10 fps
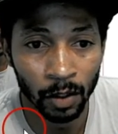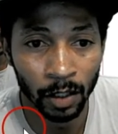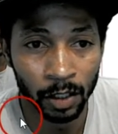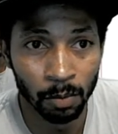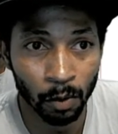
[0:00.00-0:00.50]

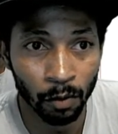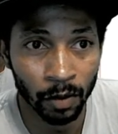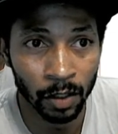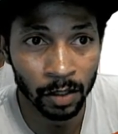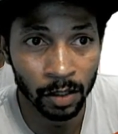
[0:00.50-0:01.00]
Let's move
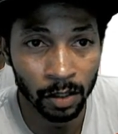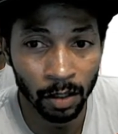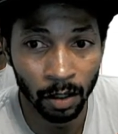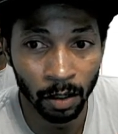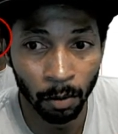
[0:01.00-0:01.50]
this
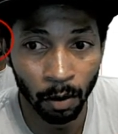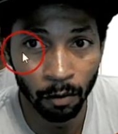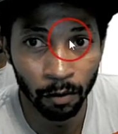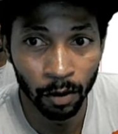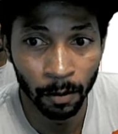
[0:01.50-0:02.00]

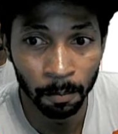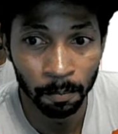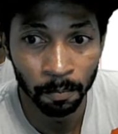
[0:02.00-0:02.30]
over,